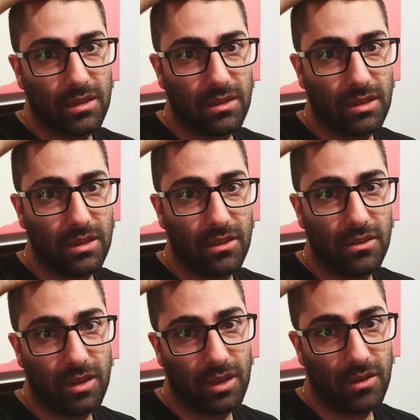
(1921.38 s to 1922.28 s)
So then
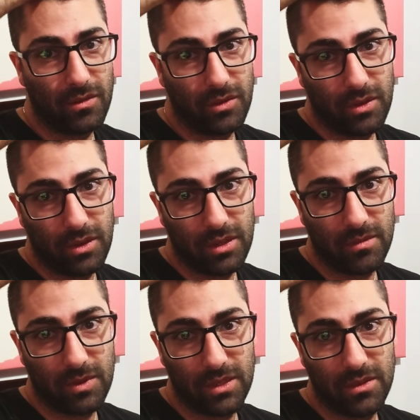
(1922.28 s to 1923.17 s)
I don't have to cook as
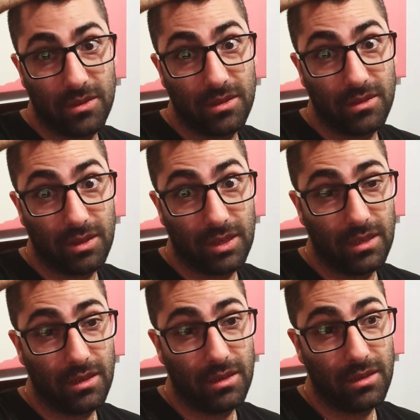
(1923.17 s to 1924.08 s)
much, which is
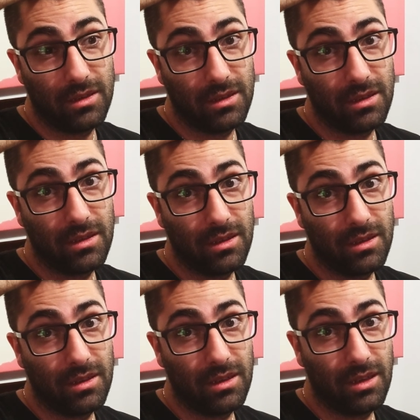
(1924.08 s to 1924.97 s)
great. And
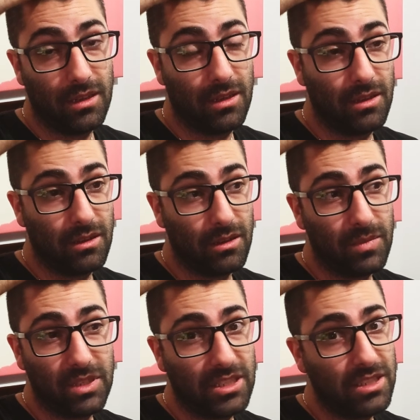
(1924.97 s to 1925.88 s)
now you can cook,
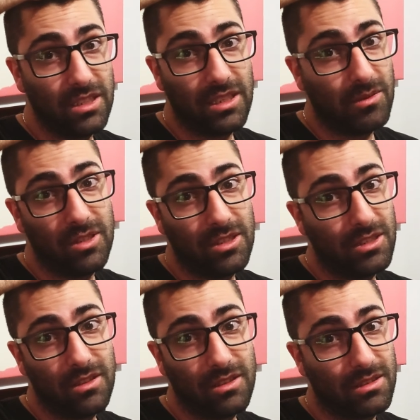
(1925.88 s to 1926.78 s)
but she doesn't eat what she
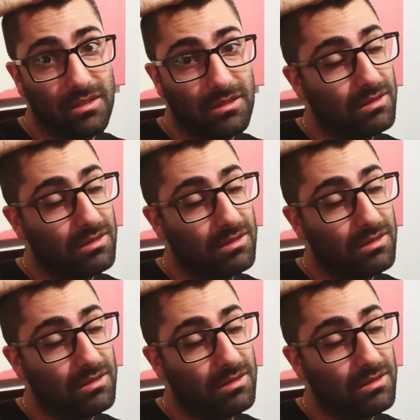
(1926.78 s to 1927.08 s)
cooks.